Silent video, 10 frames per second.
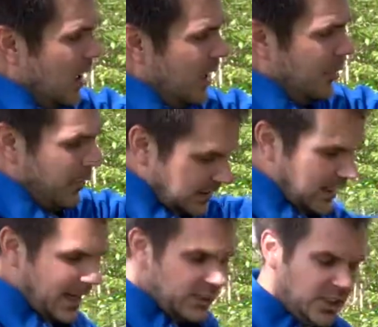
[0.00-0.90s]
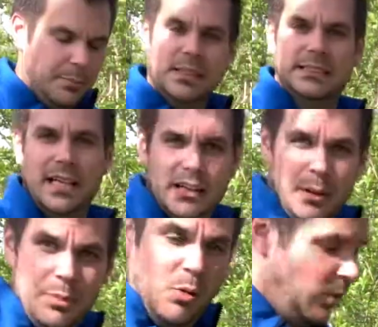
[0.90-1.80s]
This can actually be set
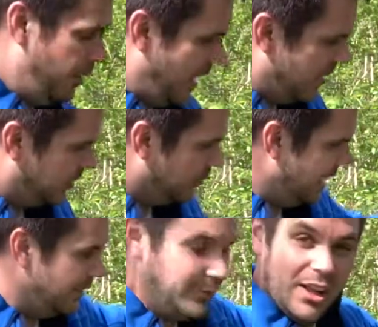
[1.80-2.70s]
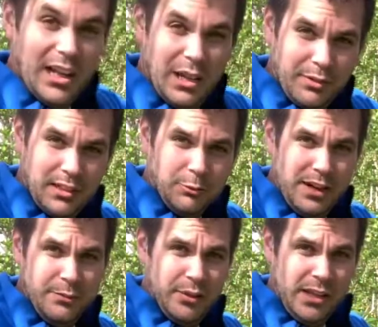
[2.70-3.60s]
up without the Rainfly. I've got the
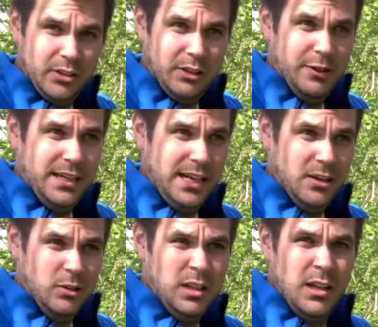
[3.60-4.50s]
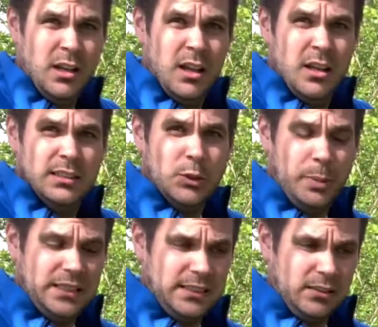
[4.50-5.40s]
Rainfly on it right now. So
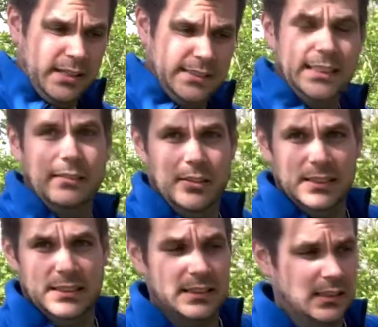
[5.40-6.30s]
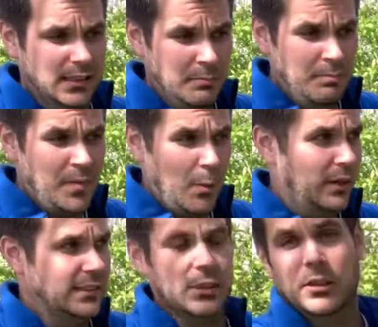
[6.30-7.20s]
basically it's either just when
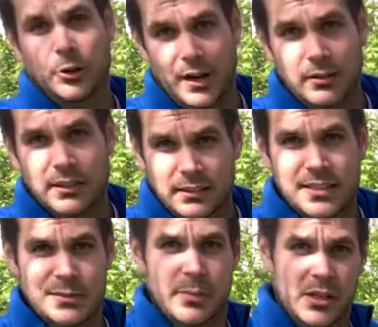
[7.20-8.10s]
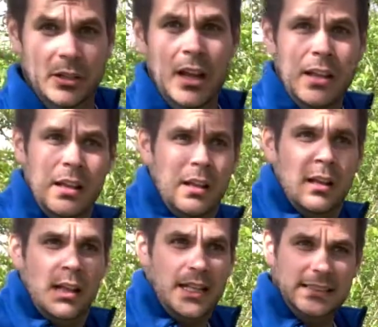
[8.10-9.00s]
it's on the ground in tent mode.
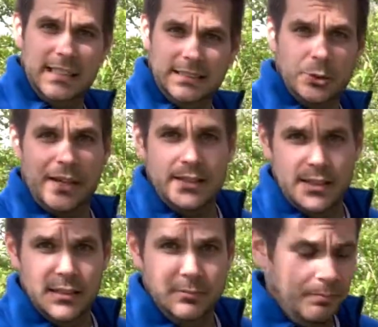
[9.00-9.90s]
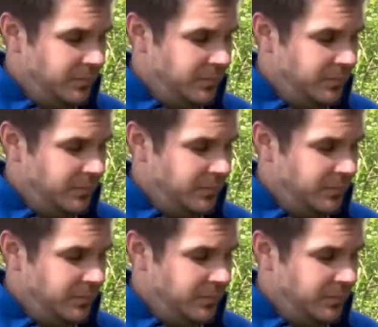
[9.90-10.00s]
It's a screen tent.